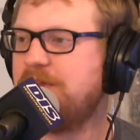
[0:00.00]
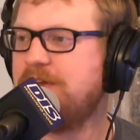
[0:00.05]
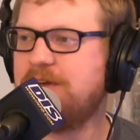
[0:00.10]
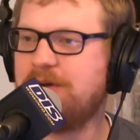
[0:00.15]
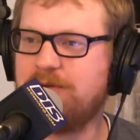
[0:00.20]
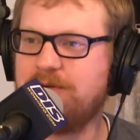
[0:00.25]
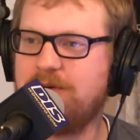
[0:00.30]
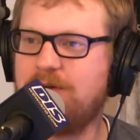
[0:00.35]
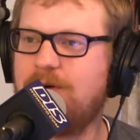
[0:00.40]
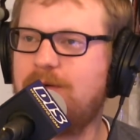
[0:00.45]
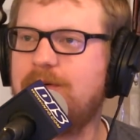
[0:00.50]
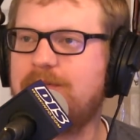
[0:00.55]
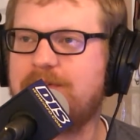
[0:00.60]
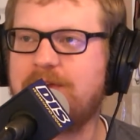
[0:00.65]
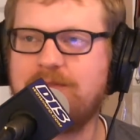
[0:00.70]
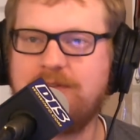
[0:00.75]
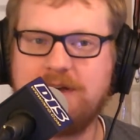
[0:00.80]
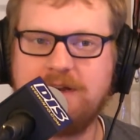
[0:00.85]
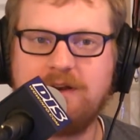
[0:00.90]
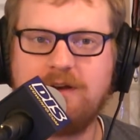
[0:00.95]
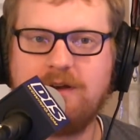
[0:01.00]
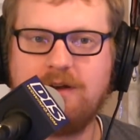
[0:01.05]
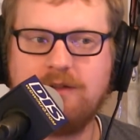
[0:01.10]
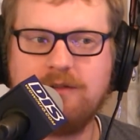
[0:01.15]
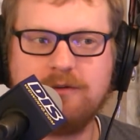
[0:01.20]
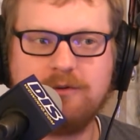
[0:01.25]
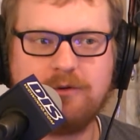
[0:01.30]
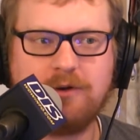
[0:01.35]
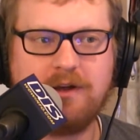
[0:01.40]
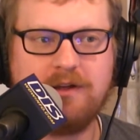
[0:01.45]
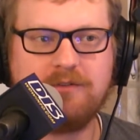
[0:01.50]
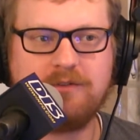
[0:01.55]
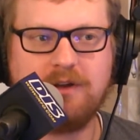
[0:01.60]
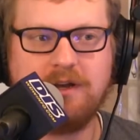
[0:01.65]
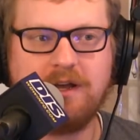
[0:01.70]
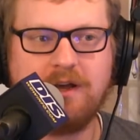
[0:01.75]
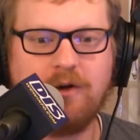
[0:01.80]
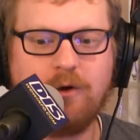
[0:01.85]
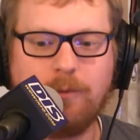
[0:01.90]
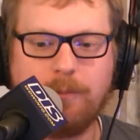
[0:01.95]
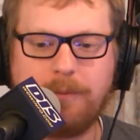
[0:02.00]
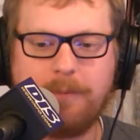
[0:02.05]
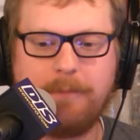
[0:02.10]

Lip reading: don't know if giving it another try is going to help.